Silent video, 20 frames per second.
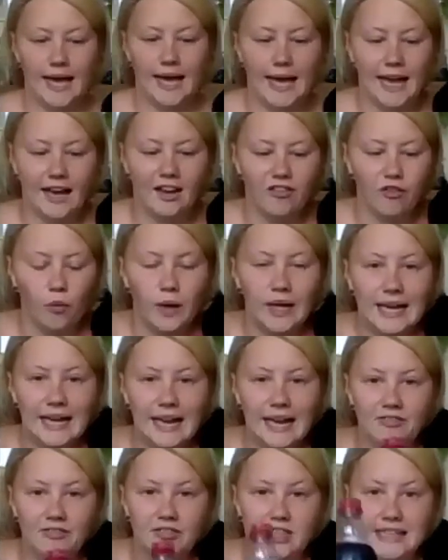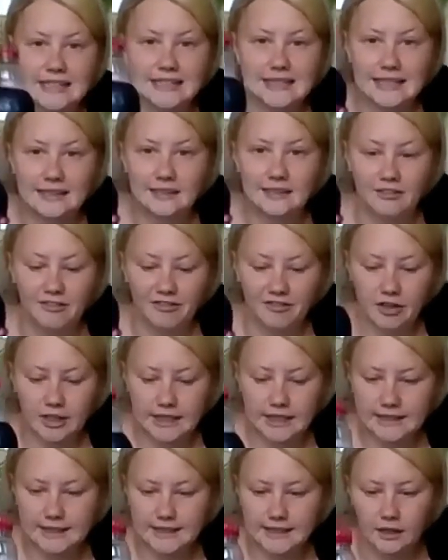If we left this in the
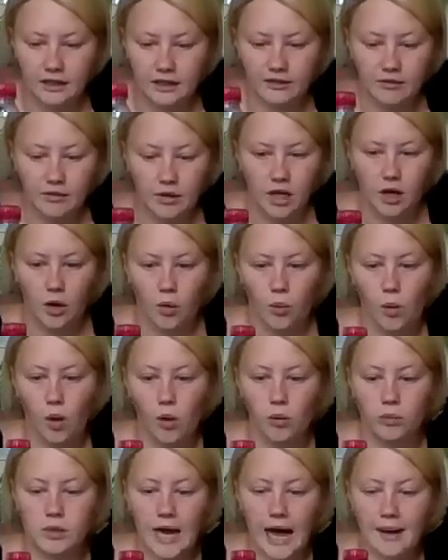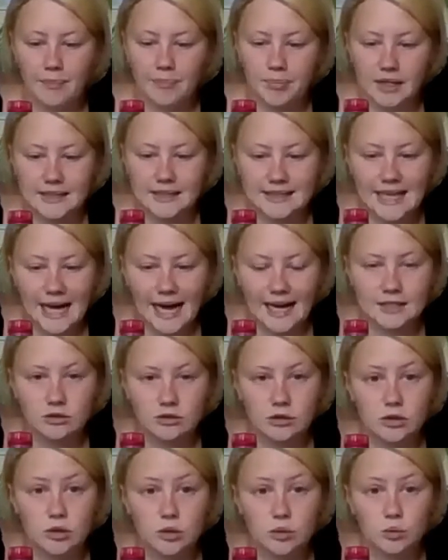freezer, what would happen is the ice
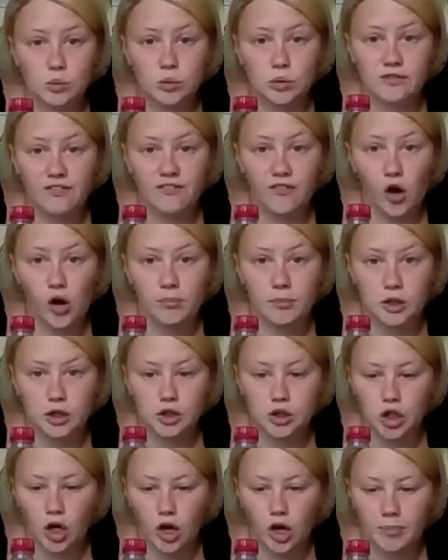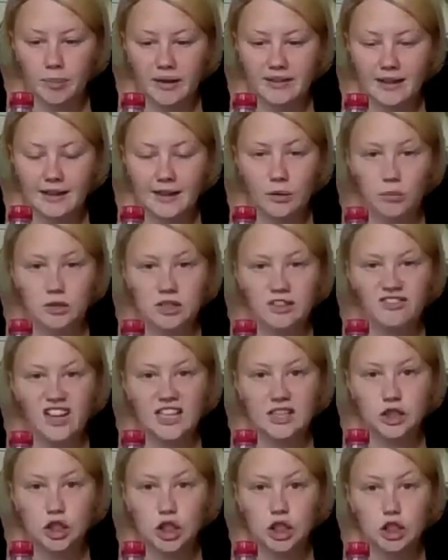crystals would form at the top and then they would
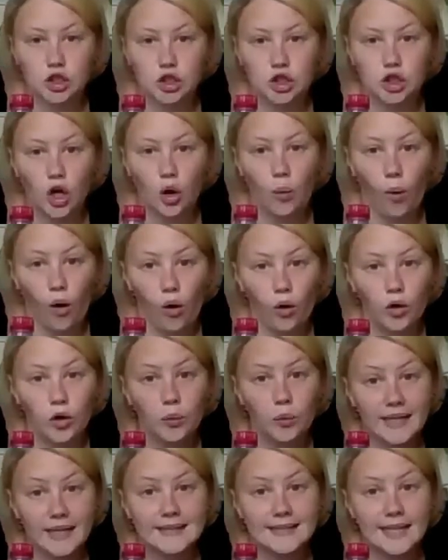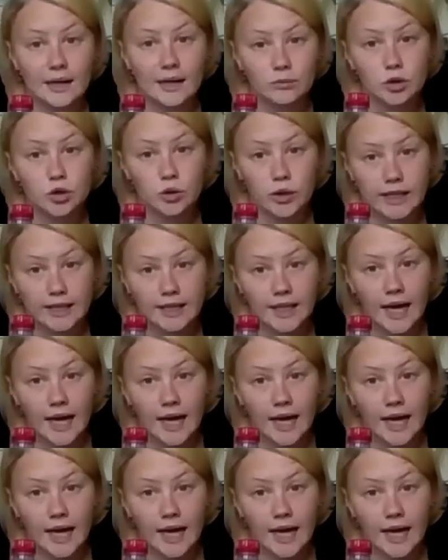eventually just go all the way down the drink